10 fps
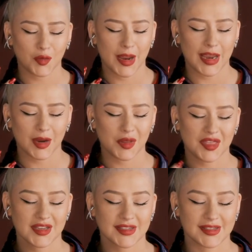away with
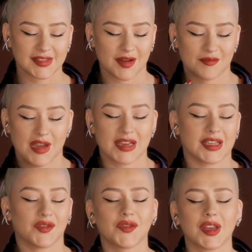this
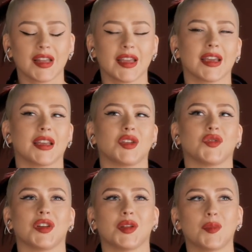amazing feeling and you
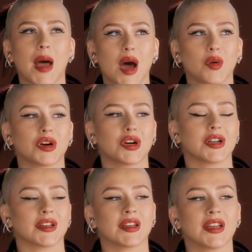feel empowered
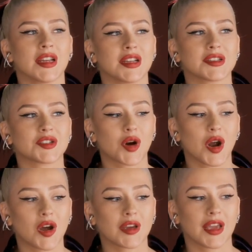and strong.